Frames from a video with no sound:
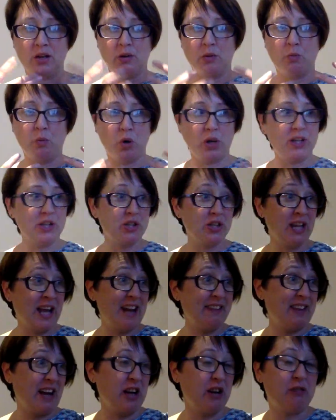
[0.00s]
woolly,
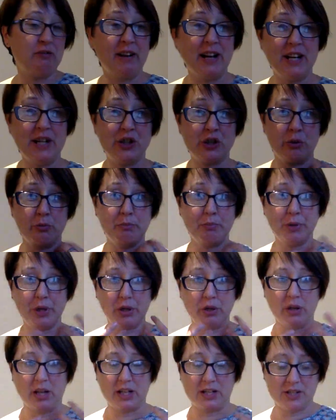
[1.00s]
like that grey jumper, you
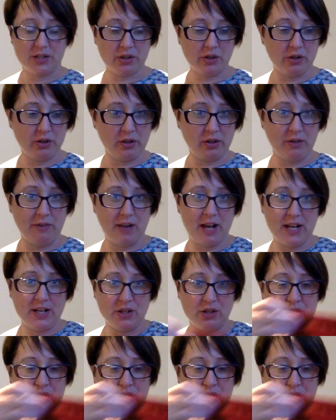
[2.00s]
know, like a turtleneck